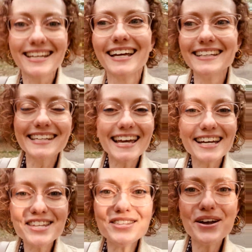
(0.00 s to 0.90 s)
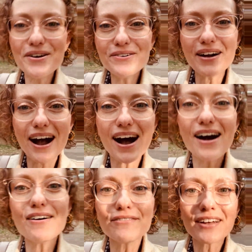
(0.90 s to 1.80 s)
and taken note
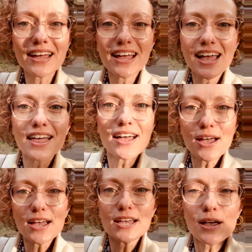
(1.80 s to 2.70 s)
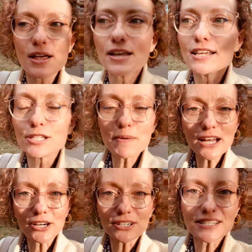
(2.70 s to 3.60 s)
of
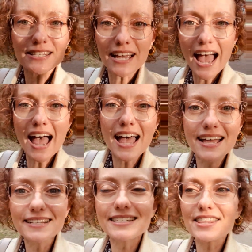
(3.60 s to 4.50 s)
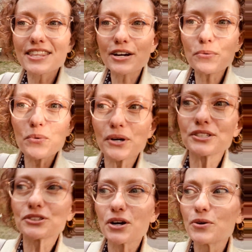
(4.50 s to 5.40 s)
speakers and their
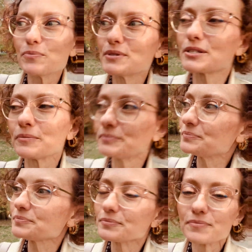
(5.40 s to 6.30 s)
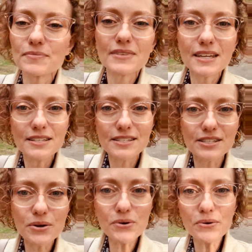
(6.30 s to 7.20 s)
wardrobes.
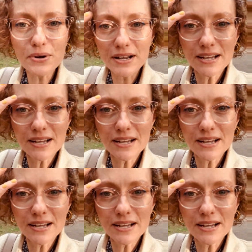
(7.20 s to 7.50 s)
So